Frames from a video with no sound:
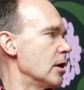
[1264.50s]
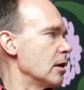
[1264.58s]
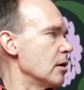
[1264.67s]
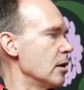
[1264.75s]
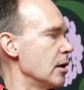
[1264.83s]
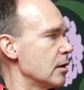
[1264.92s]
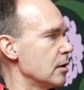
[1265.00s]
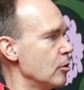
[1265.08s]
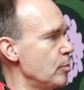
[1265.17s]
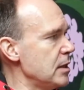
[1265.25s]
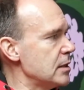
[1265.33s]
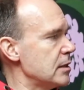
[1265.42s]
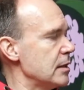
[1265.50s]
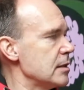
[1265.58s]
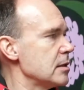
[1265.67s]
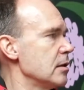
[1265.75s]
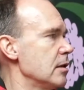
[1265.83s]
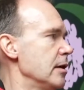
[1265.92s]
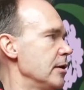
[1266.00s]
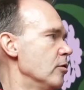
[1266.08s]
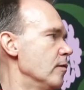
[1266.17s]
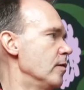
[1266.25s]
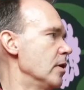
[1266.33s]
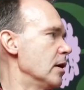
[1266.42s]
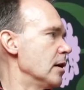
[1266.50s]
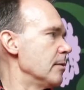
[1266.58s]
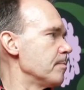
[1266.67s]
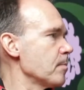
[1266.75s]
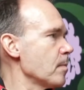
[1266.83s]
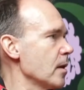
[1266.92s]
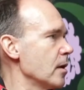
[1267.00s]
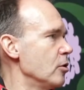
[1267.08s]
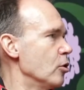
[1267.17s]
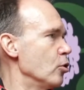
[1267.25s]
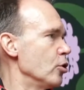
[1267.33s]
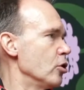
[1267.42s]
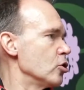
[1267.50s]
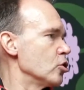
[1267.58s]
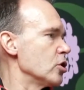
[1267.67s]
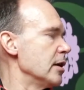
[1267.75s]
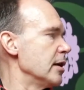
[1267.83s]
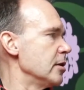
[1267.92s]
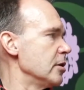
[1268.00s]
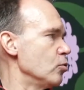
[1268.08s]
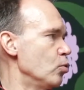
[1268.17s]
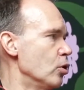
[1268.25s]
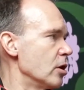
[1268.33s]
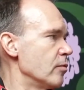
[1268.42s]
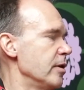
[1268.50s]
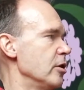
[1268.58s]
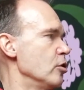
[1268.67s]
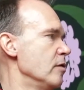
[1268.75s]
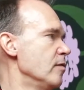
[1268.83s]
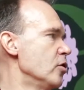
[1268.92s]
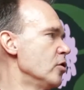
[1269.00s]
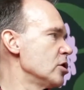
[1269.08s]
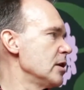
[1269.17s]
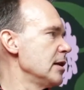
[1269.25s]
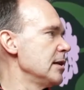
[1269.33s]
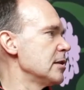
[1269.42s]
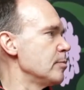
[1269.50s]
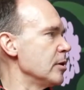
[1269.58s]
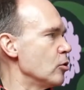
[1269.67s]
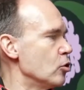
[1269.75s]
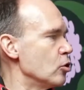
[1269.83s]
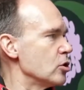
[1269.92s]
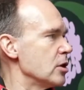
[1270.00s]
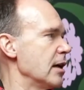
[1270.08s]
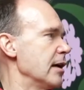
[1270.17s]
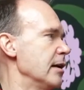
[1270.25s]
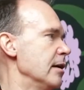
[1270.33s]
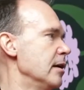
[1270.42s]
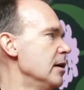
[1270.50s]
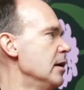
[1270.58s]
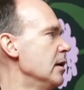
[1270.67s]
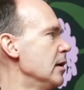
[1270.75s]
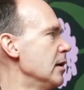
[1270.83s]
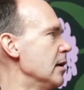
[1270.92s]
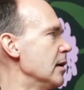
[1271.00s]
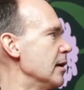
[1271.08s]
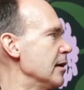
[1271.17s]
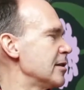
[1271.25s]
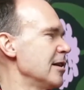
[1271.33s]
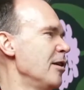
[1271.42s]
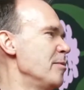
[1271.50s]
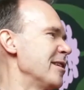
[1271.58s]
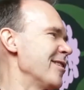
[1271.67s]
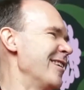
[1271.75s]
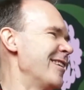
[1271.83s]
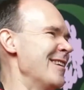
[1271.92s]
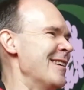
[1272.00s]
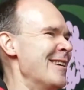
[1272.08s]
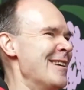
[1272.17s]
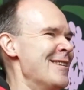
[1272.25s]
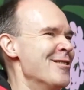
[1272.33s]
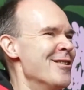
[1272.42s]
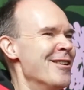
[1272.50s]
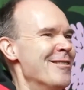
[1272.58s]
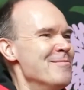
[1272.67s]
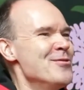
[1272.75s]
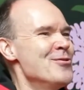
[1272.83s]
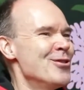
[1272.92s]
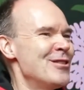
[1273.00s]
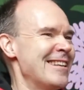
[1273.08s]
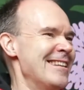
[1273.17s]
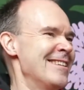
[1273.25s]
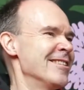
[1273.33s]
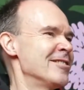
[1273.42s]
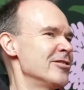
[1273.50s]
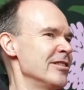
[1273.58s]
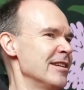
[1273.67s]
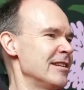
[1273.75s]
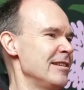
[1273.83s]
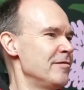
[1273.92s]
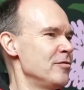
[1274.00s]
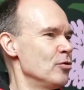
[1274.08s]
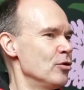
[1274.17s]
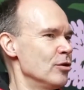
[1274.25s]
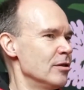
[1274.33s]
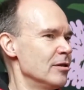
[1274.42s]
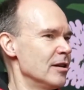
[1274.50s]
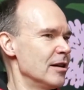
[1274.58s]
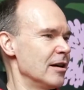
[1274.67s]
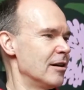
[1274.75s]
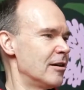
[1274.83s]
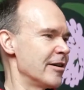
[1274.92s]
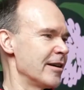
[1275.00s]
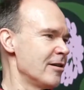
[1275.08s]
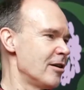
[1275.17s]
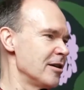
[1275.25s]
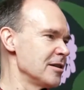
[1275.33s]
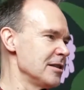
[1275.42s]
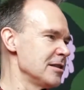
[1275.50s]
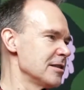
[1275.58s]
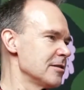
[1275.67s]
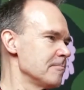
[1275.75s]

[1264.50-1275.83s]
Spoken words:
kind of like the business side of the society to work with the universities, because again, it's a little bit like in the music industry, that if you are an artist,